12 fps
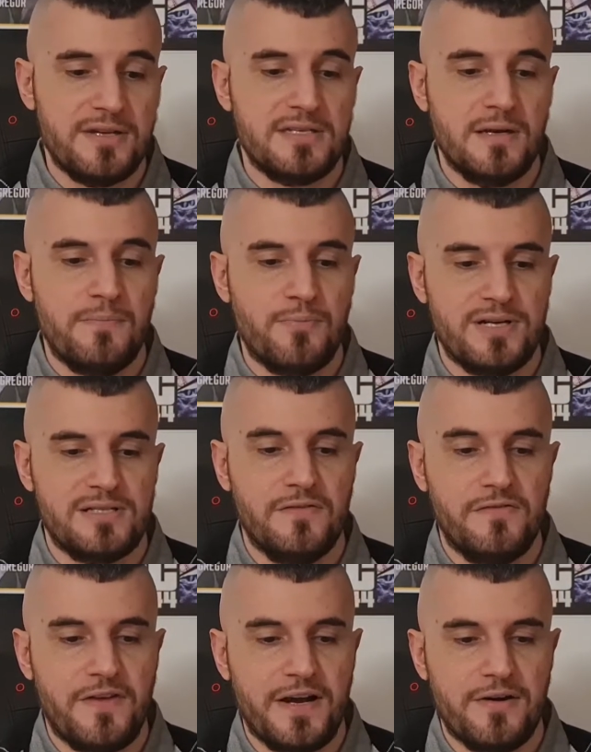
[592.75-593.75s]
He's an
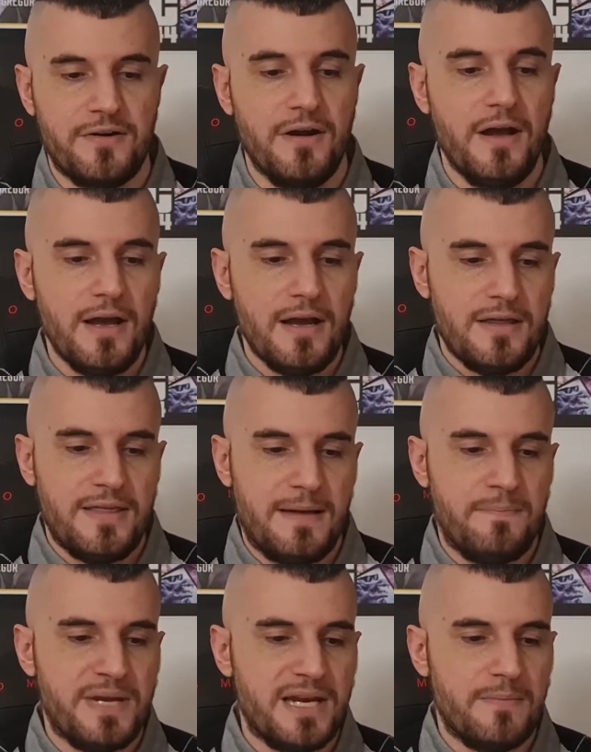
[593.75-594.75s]
impressive fighter
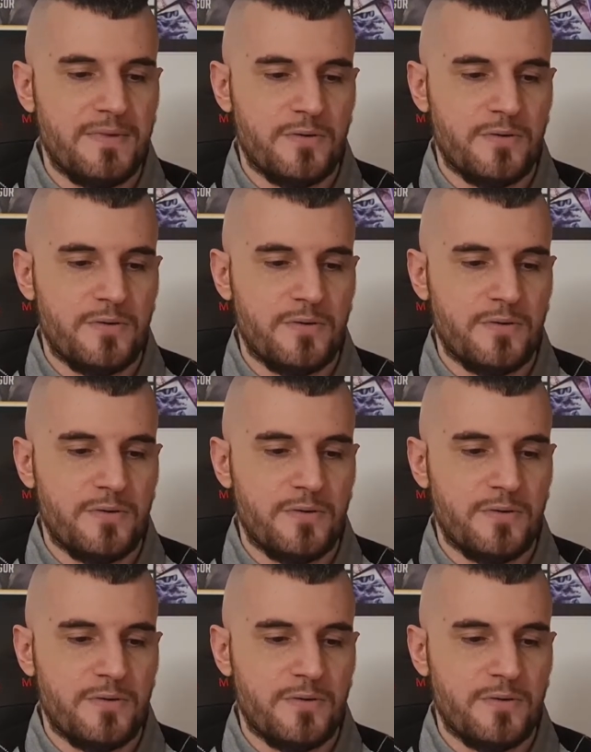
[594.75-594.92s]
that beat him.